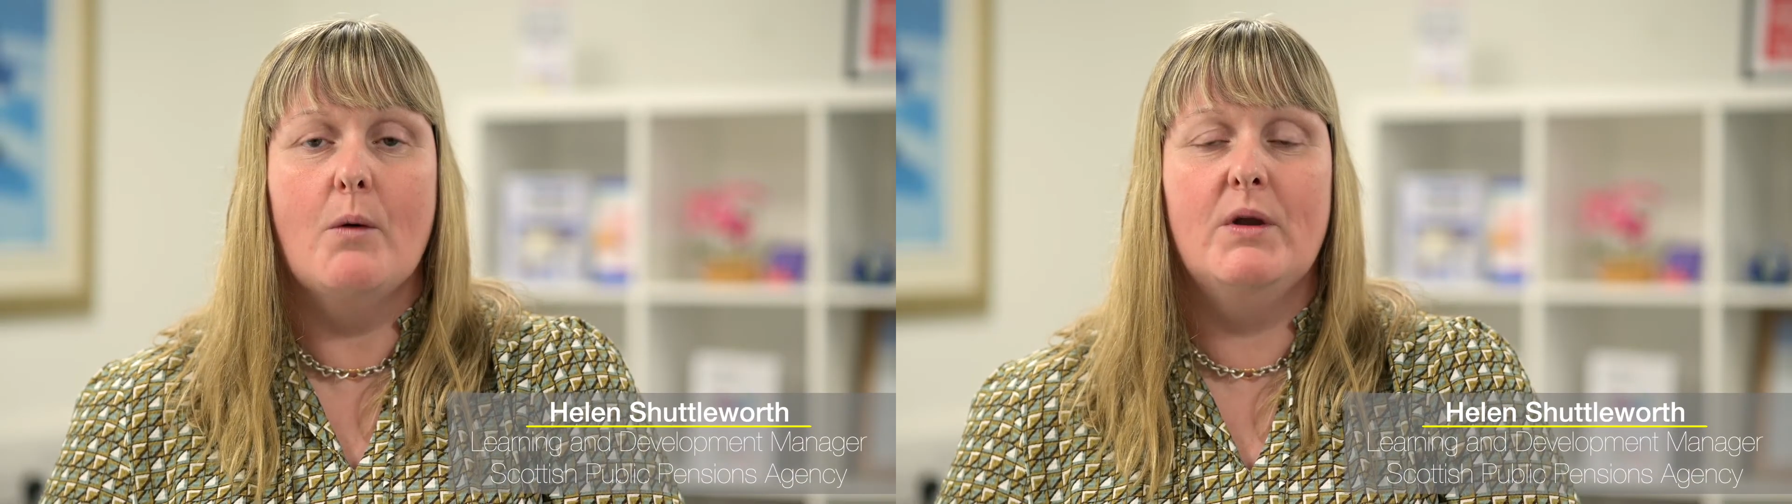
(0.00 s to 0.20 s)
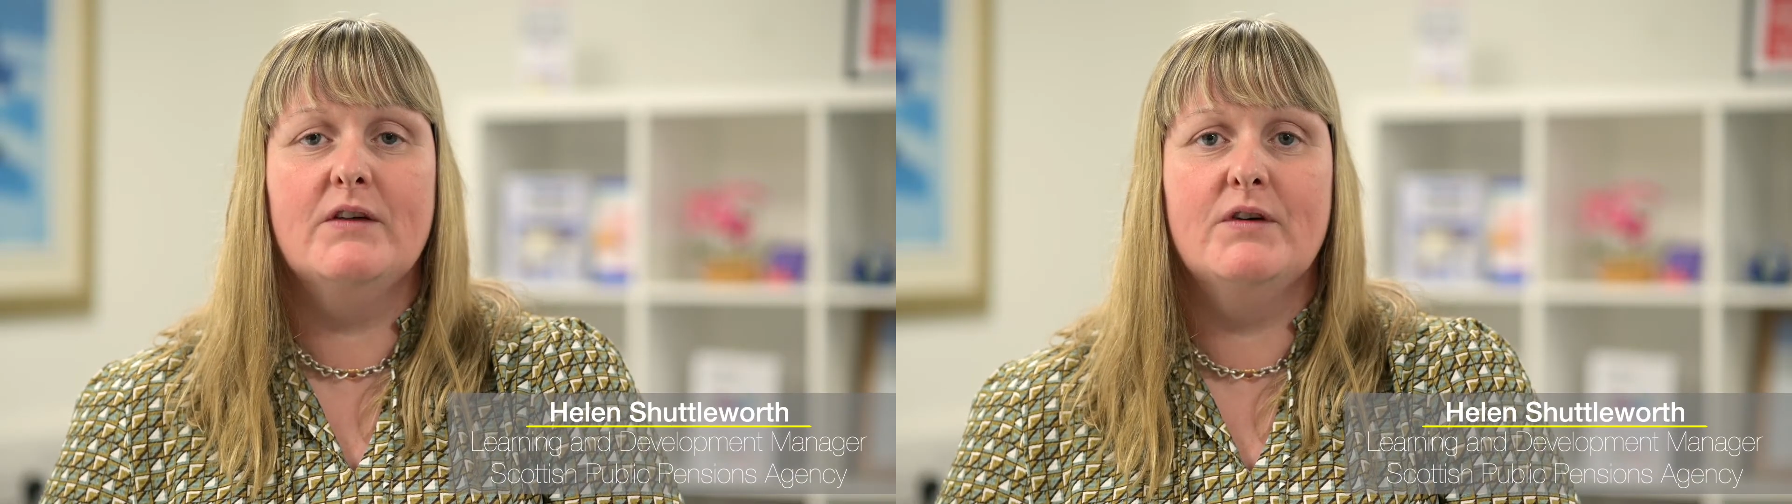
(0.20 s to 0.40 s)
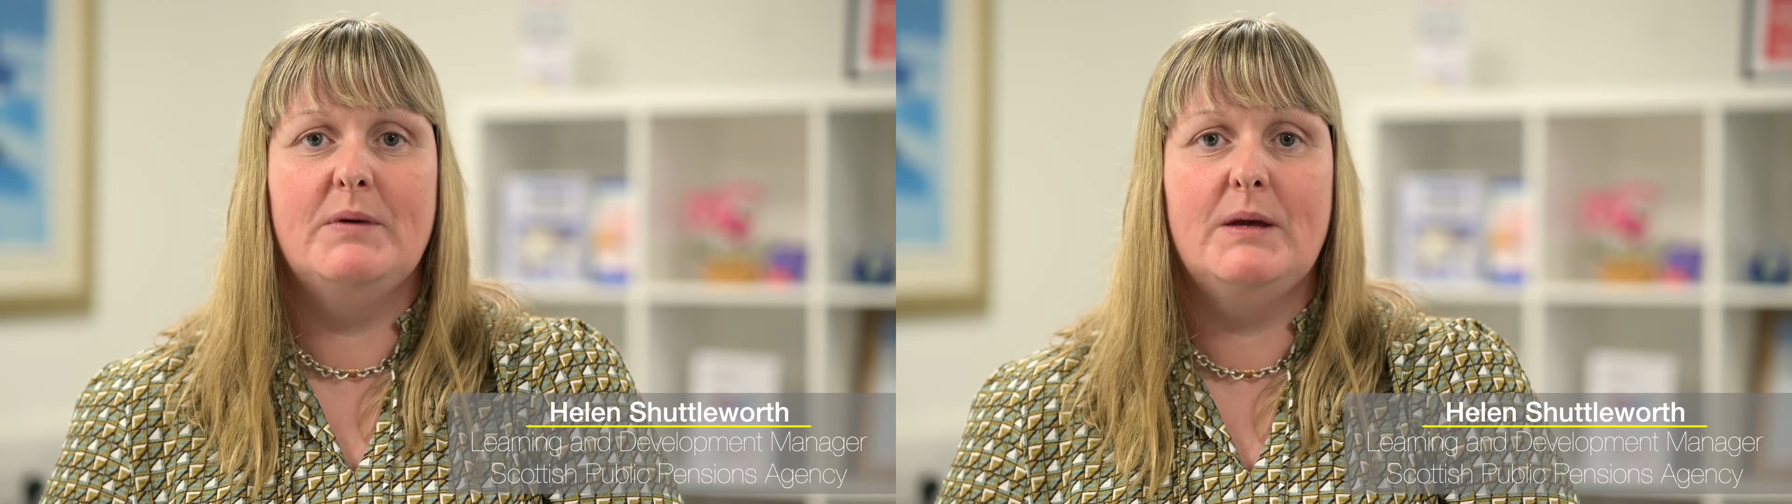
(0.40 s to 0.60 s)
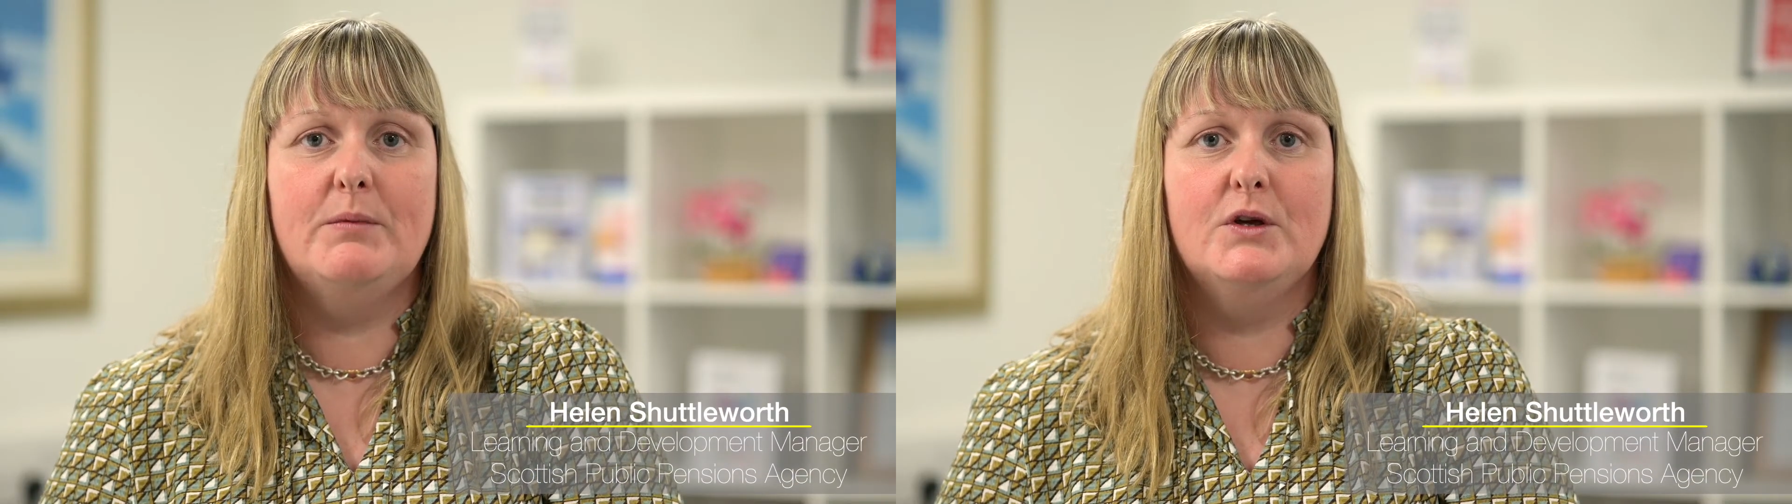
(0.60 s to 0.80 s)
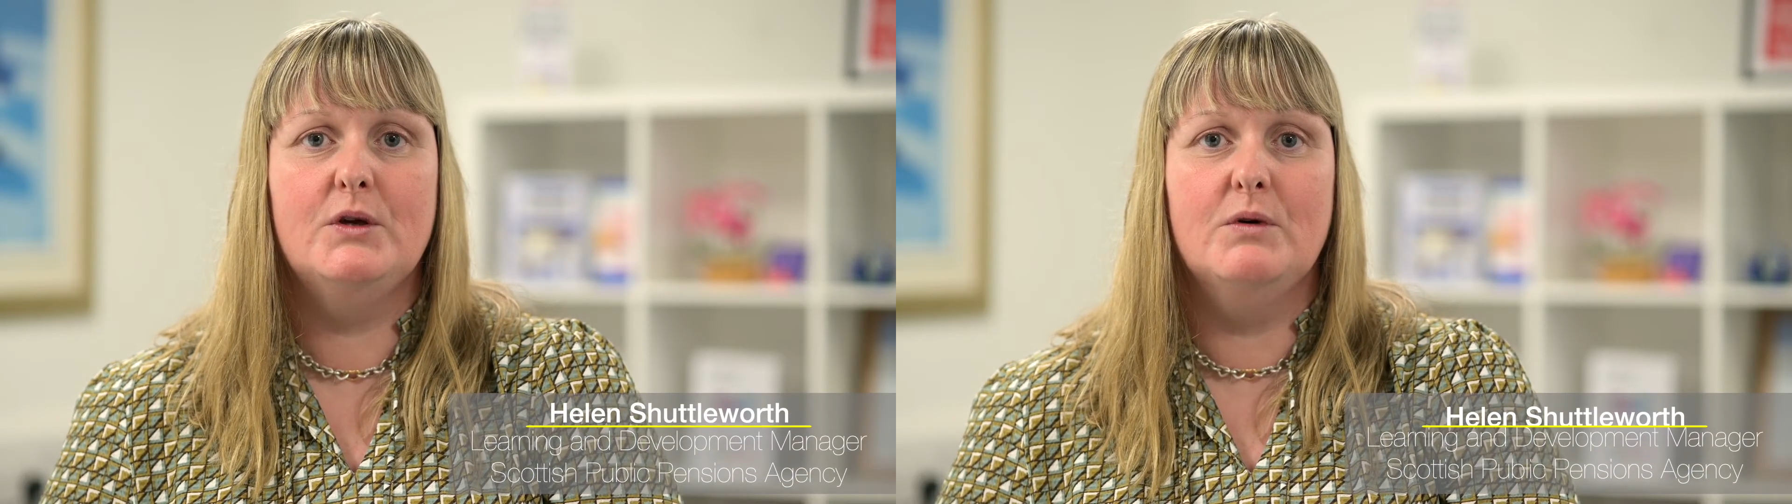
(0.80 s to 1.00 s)
we're looking for
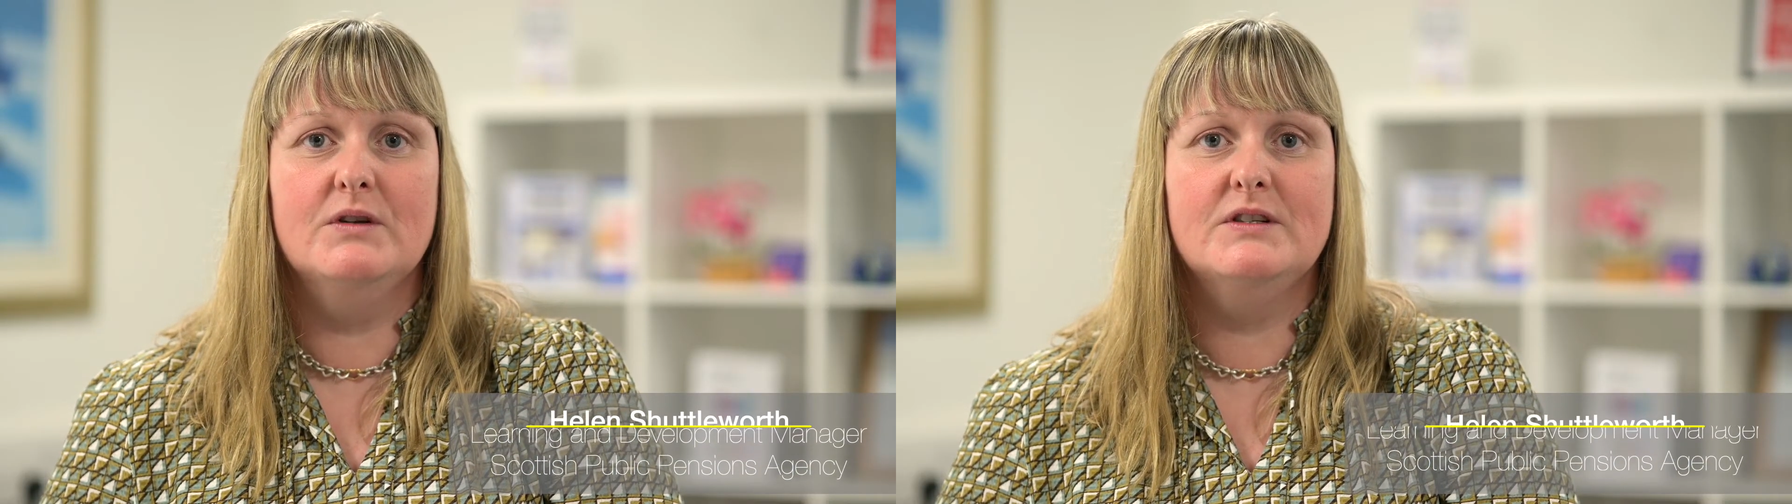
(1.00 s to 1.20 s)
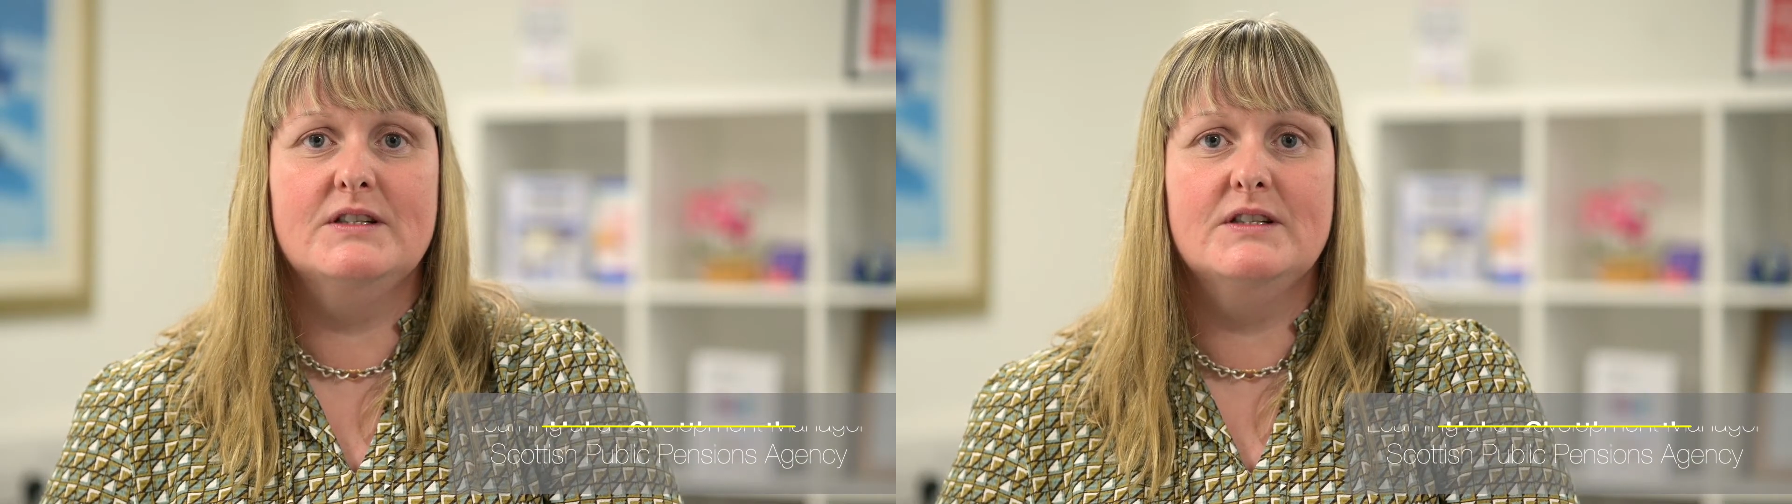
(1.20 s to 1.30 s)
people who want